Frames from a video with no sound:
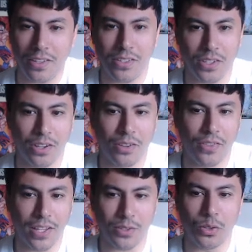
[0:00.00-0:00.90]
So
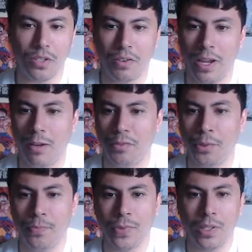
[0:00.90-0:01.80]
that's also very
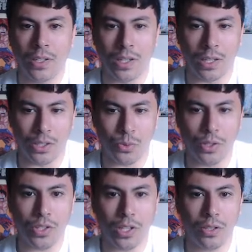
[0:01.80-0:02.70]
helpful as well
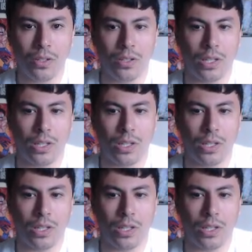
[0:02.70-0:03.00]
to know,